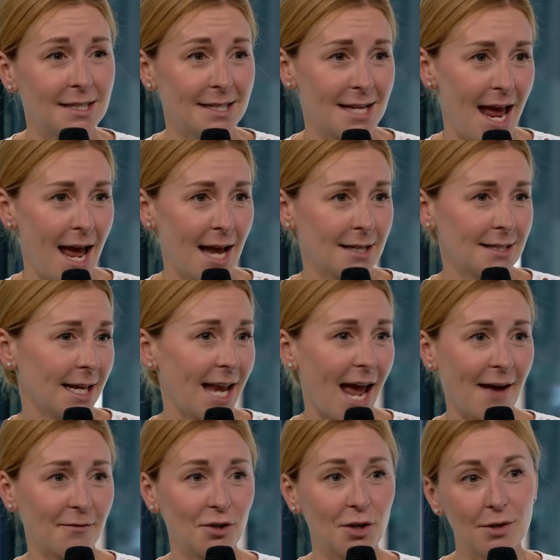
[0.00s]
snacks,
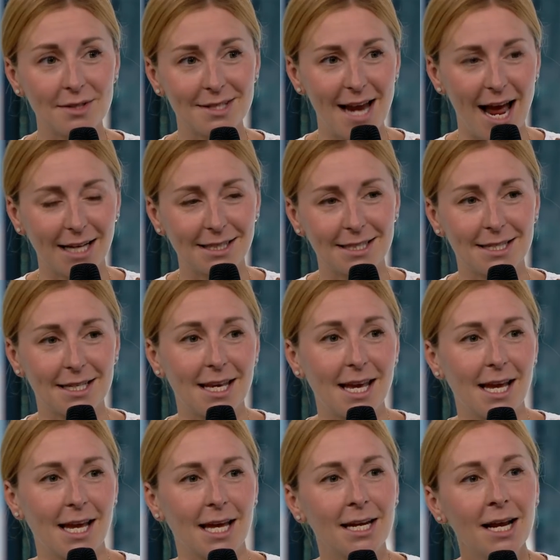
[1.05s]
afternoon snacks as a
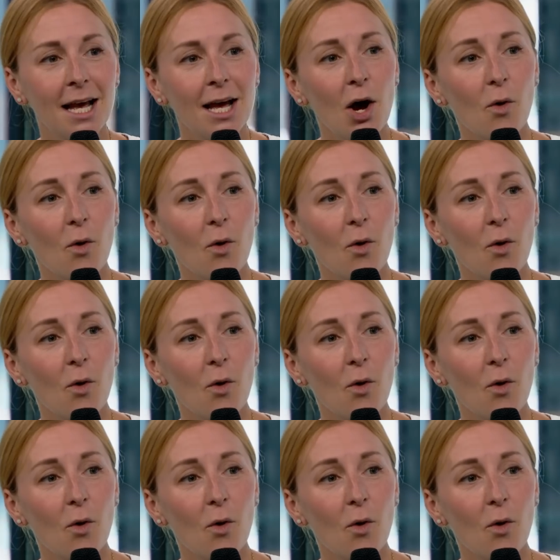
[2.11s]
kid.